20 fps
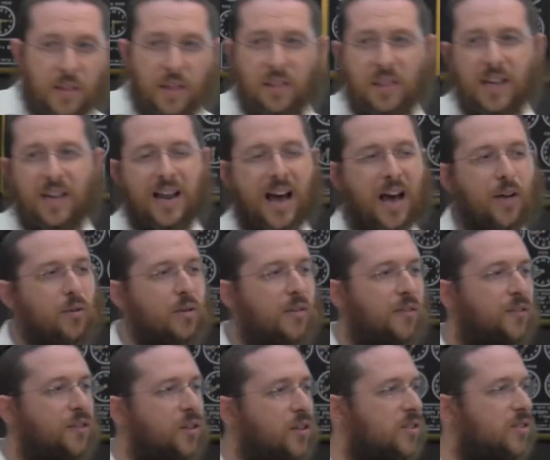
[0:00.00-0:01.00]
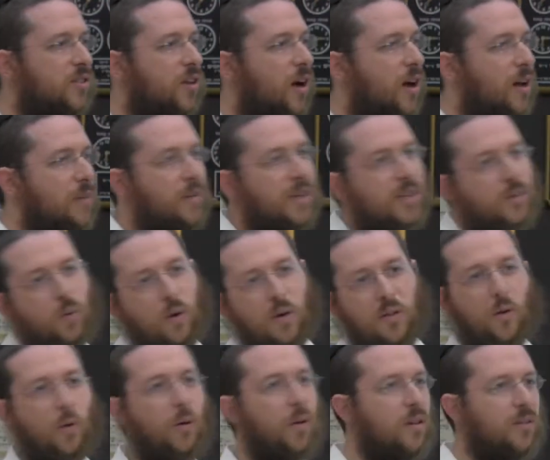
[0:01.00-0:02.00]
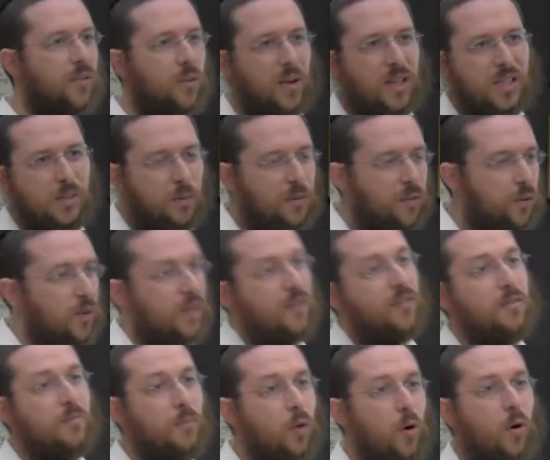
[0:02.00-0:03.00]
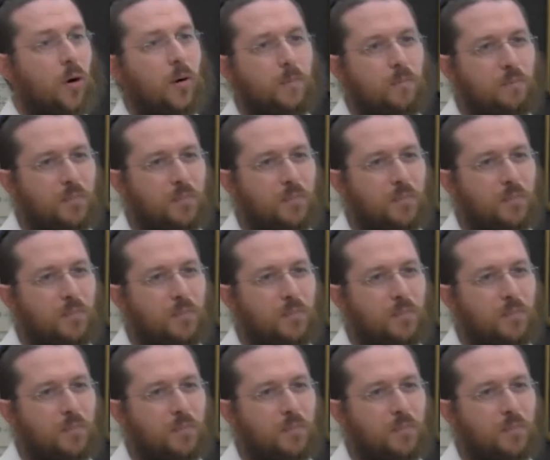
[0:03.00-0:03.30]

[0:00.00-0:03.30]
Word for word: that that 101st time is worth all of the ones before, even more,